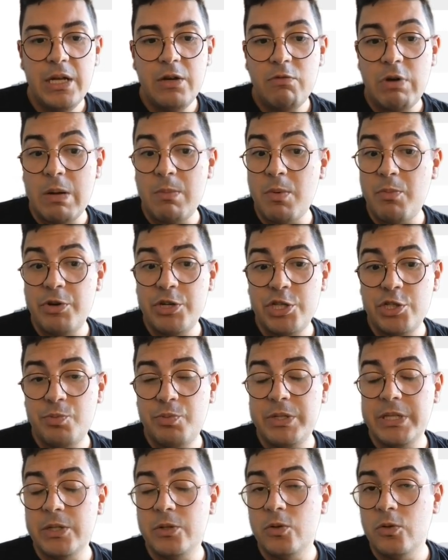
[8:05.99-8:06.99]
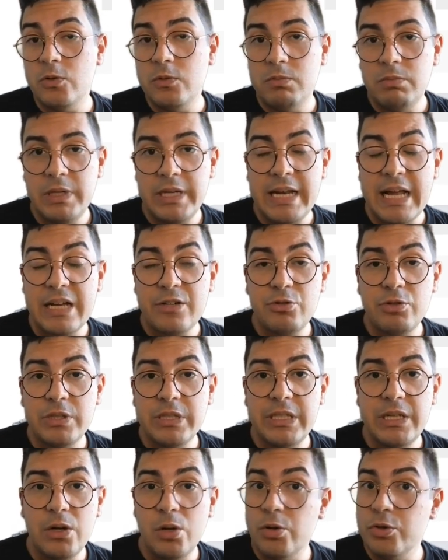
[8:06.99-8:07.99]
Rainbow Bridge is pretty cool. It
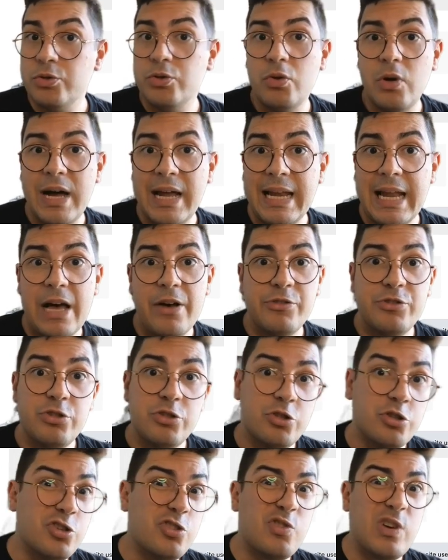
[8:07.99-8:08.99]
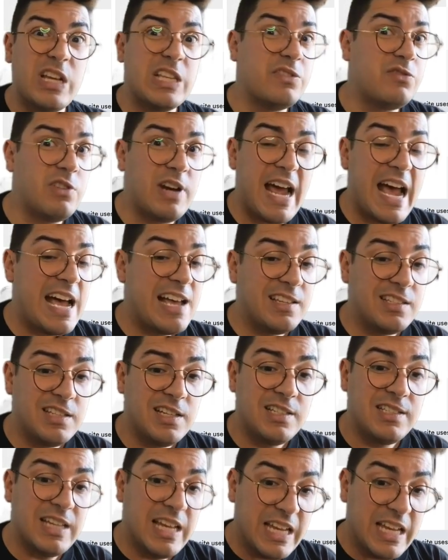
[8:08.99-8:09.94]
actually also allows you to transfer assets